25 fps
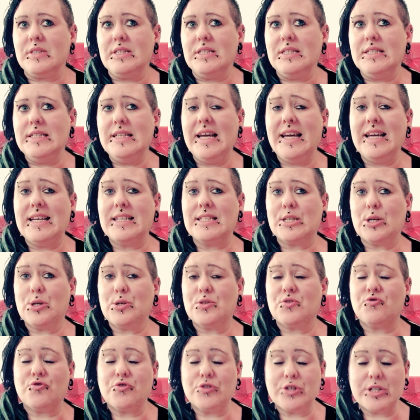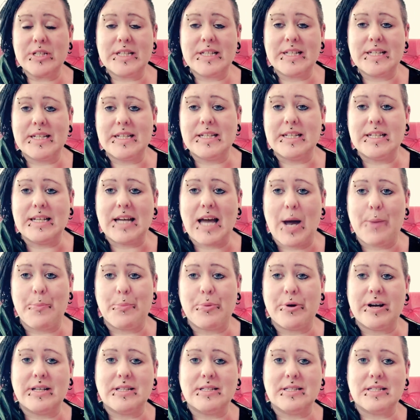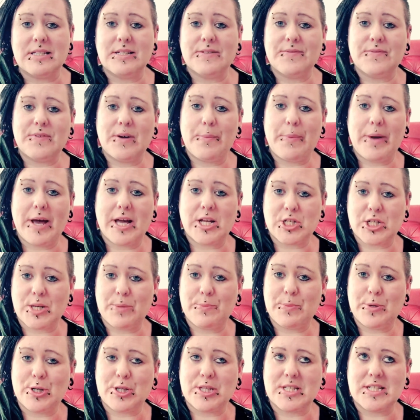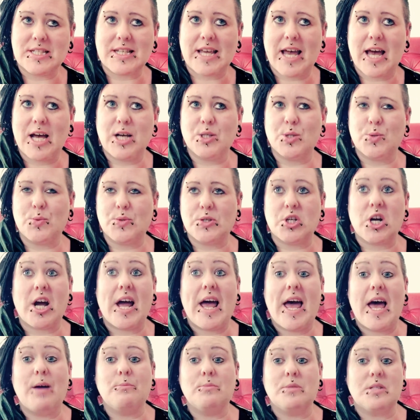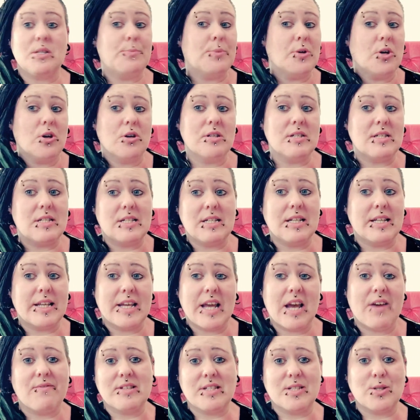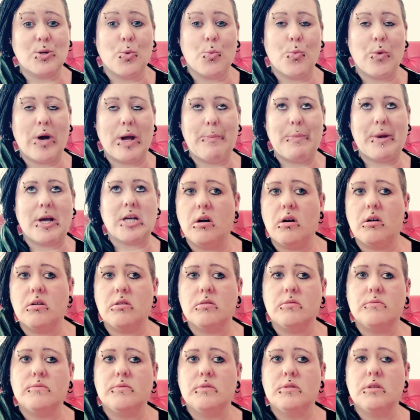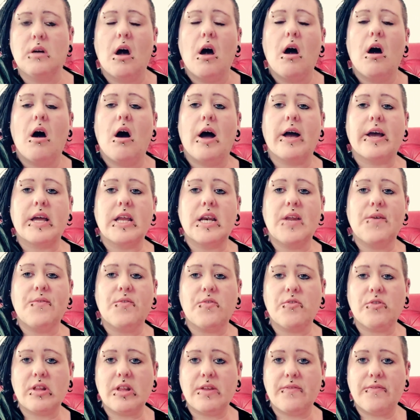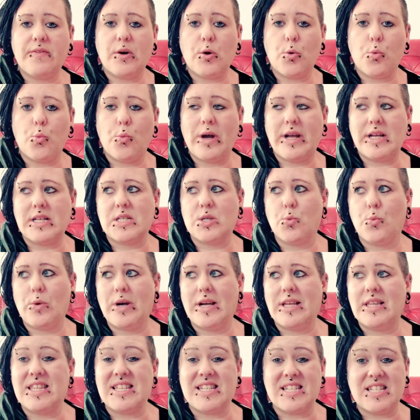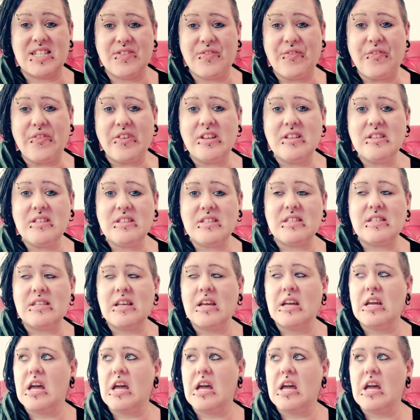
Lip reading: yeah, so I was really apprehensive about jumping on the scales, which I am, to be honest, nearly every single week. I can never really feel week to week the difference.